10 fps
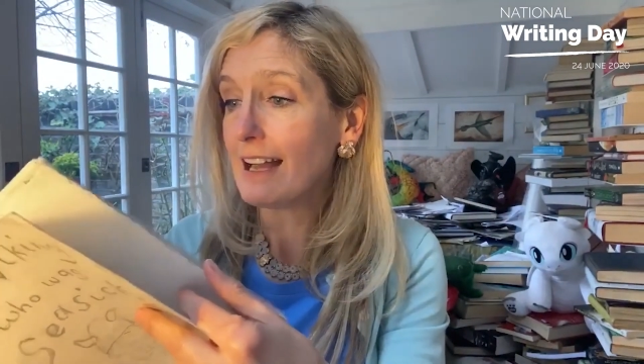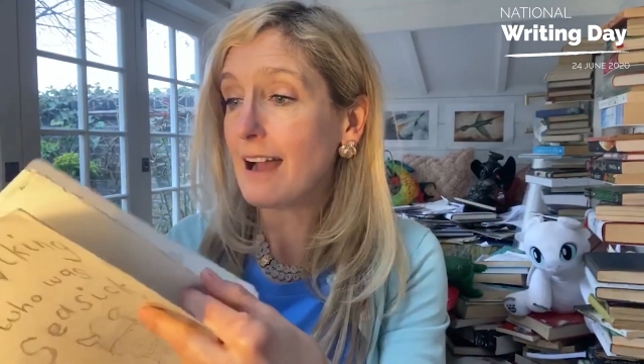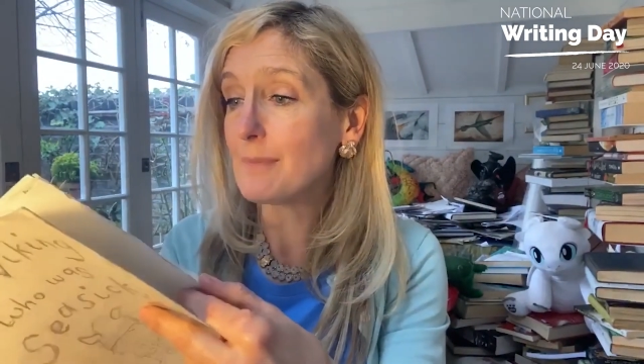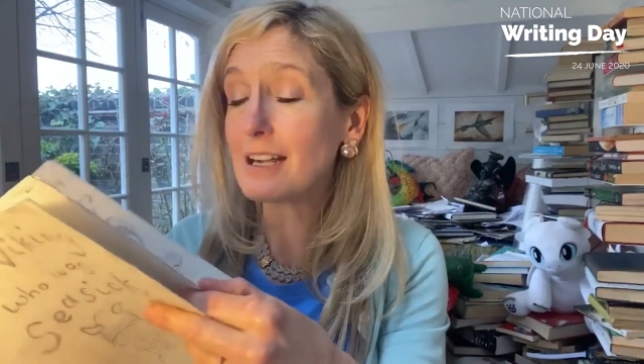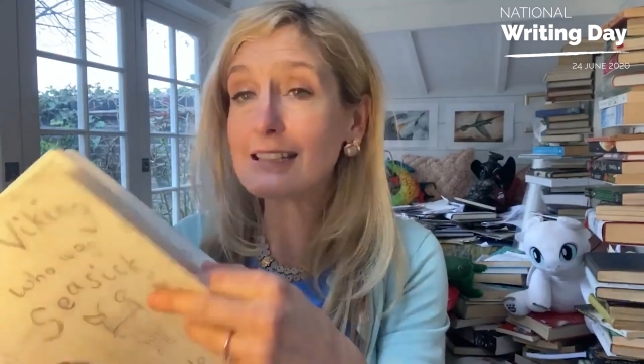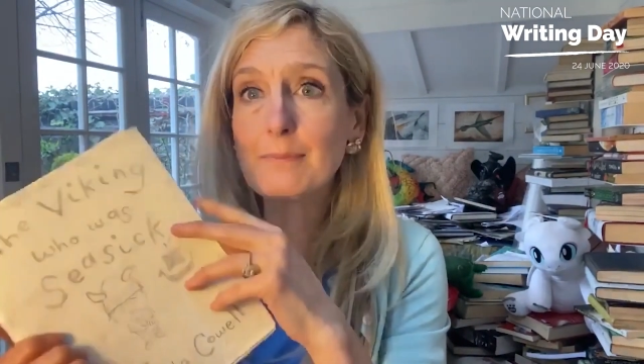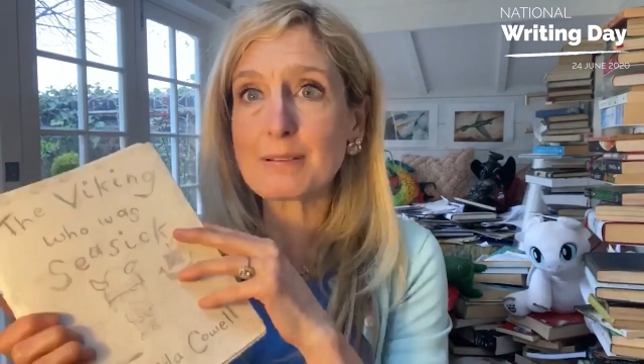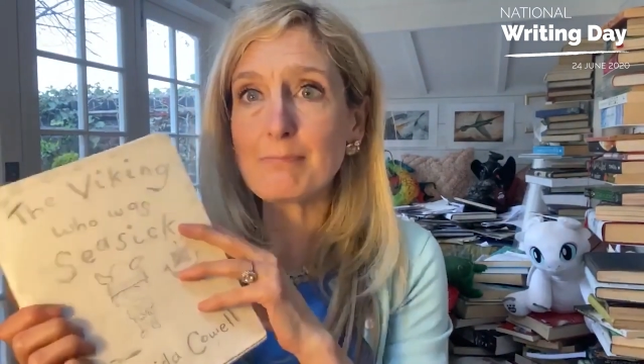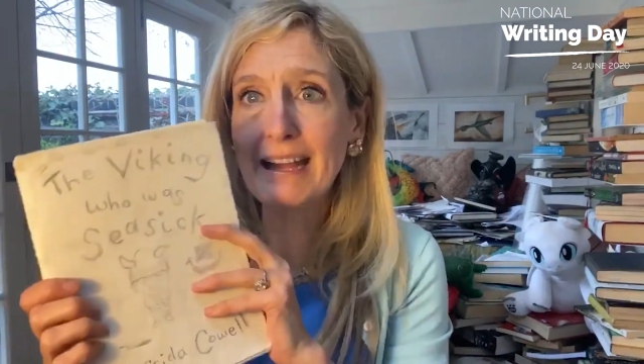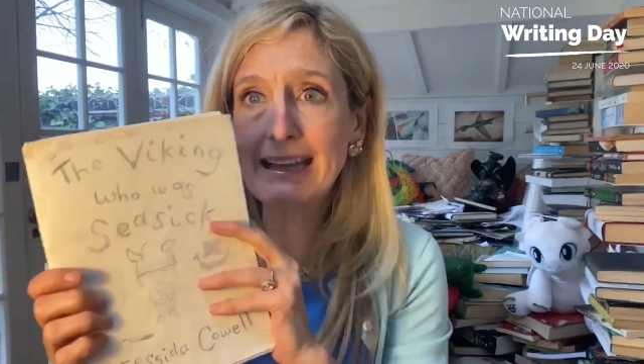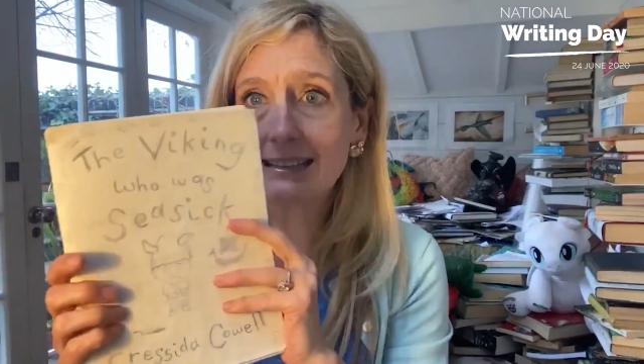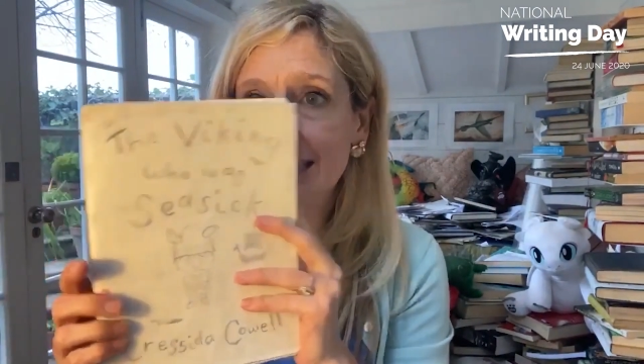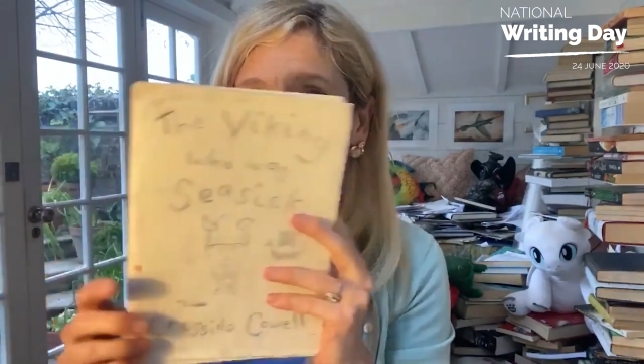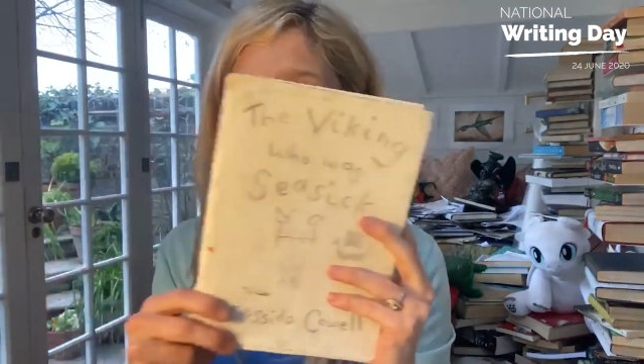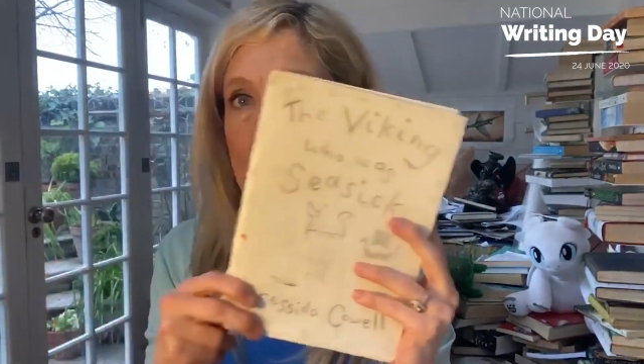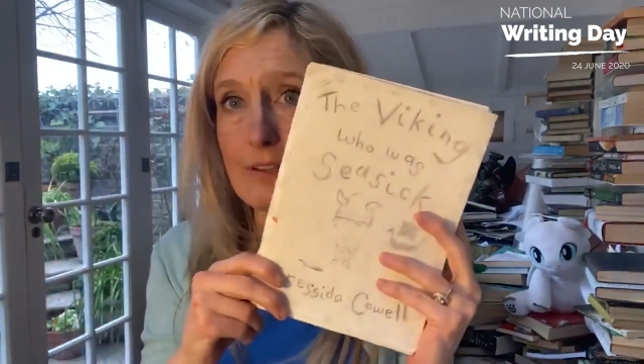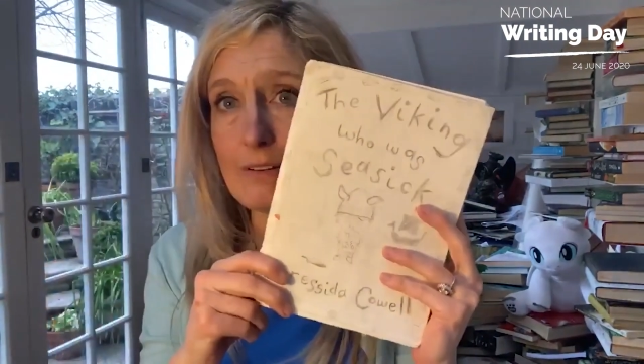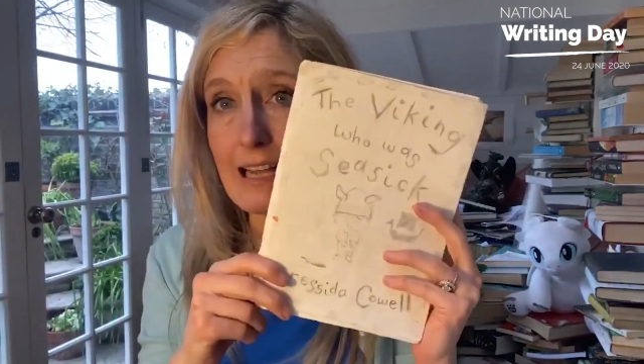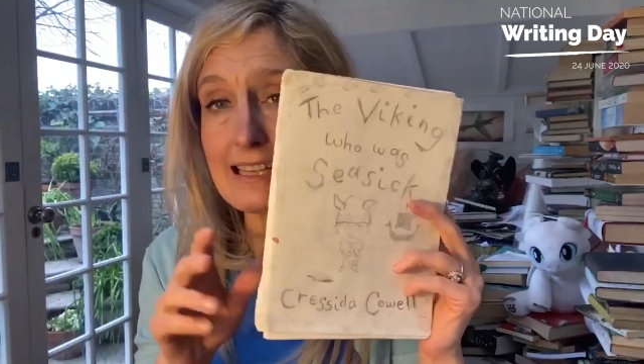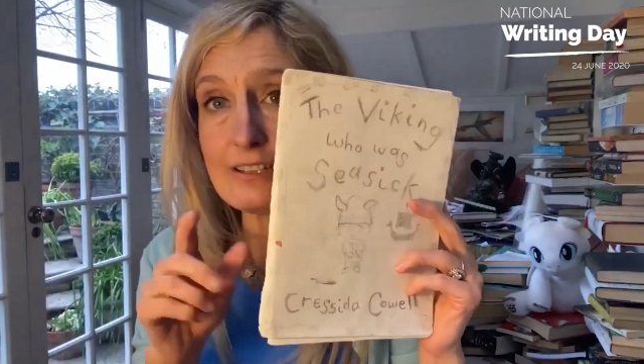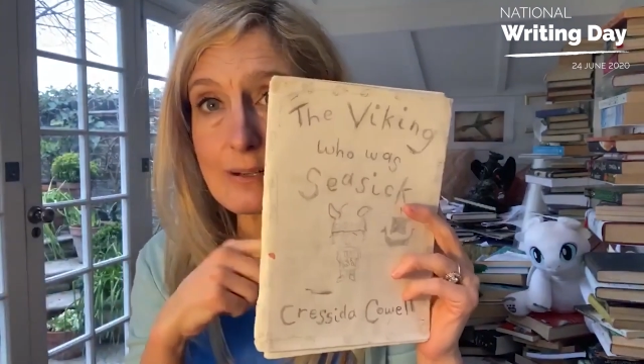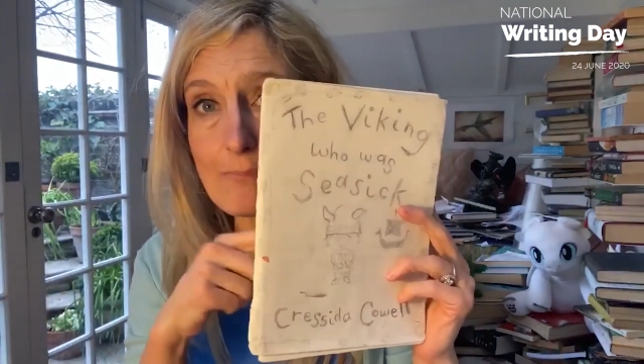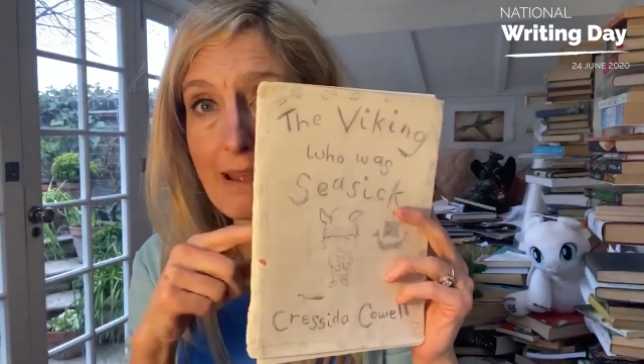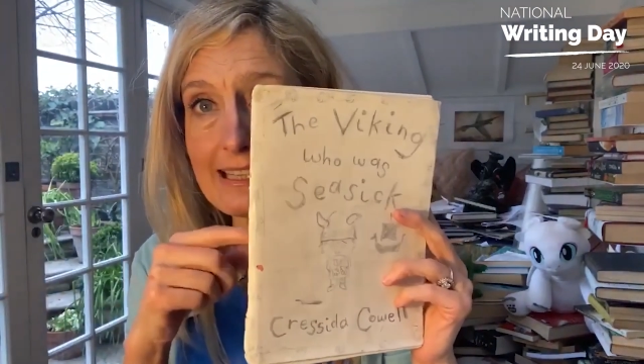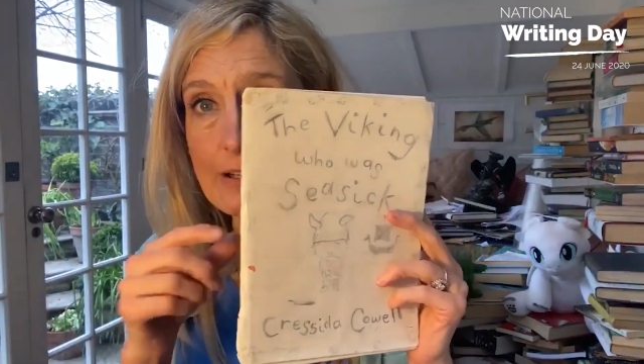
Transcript: and cut up some pages for you, and you can make